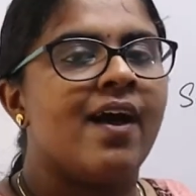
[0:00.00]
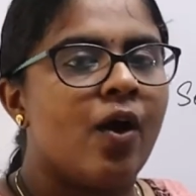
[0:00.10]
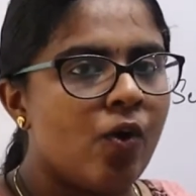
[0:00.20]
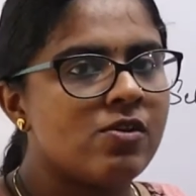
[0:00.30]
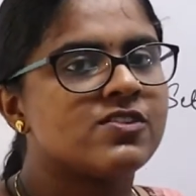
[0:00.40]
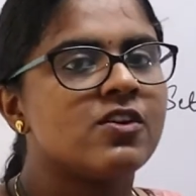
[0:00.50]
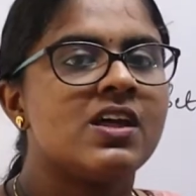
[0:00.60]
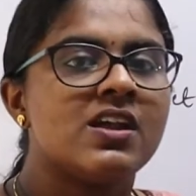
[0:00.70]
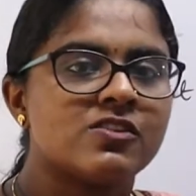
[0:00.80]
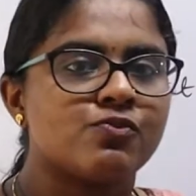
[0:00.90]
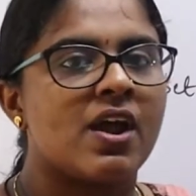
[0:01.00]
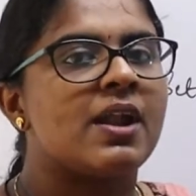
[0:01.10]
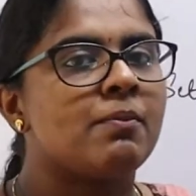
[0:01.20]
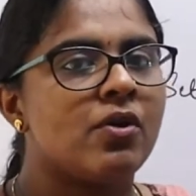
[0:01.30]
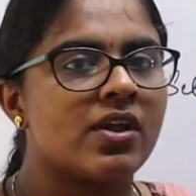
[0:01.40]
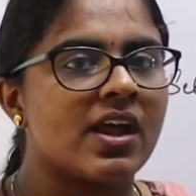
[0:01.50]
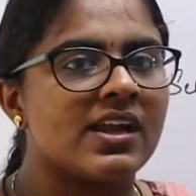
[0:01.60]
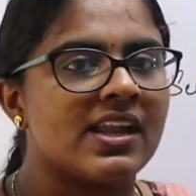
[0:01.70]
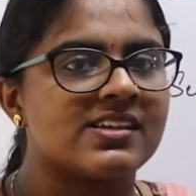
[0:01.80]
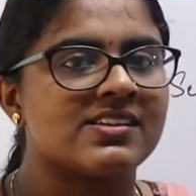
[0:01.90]
Also there is one more
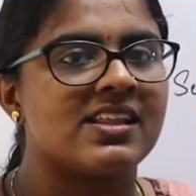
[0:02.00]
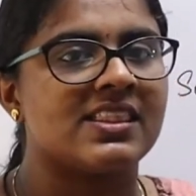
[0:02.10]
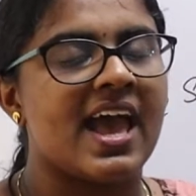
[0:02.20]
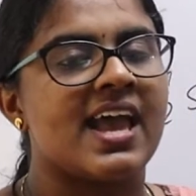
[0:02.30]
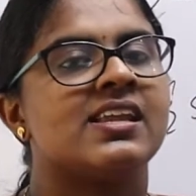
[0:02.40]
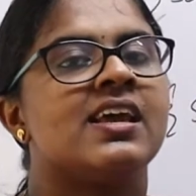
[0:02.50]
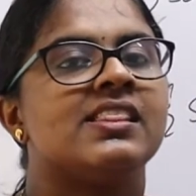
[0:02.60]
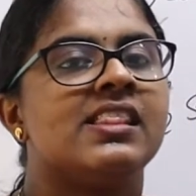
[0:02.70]
condition that